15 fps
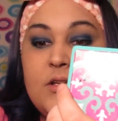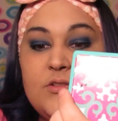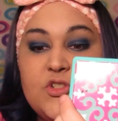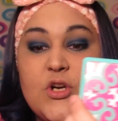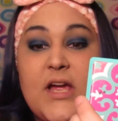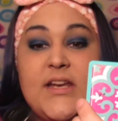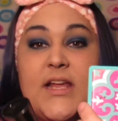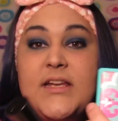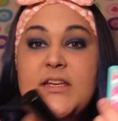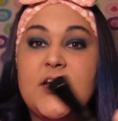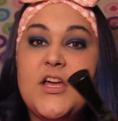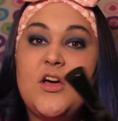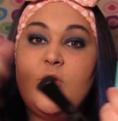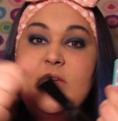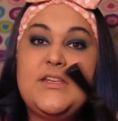Try not to
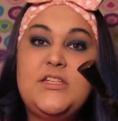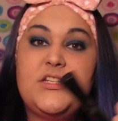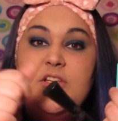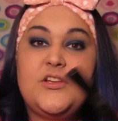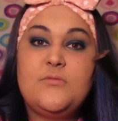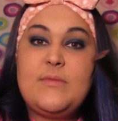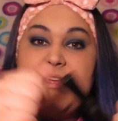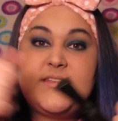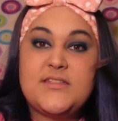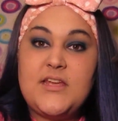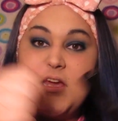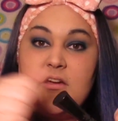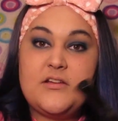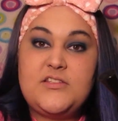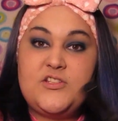go into your
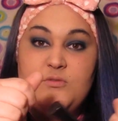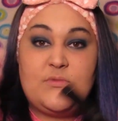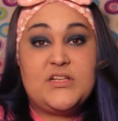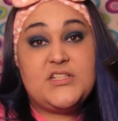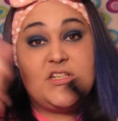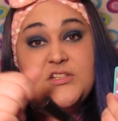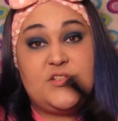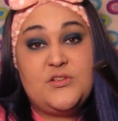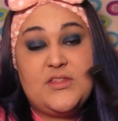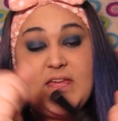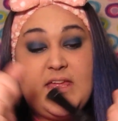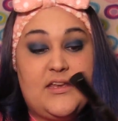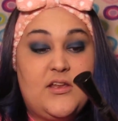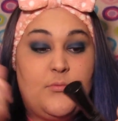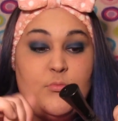mascara too much and do
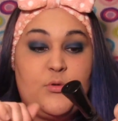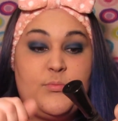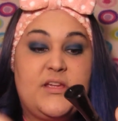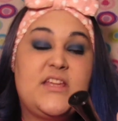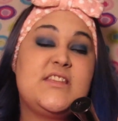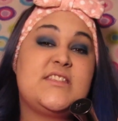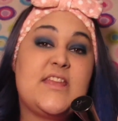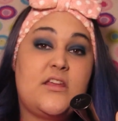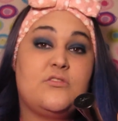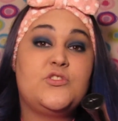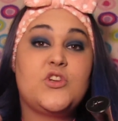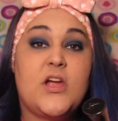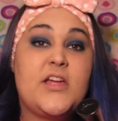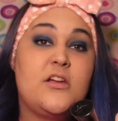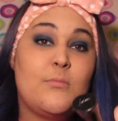that number because that'll
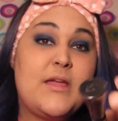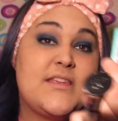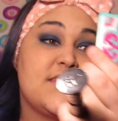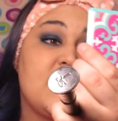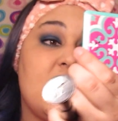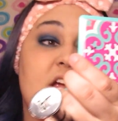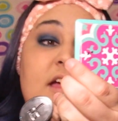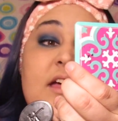dry your mascara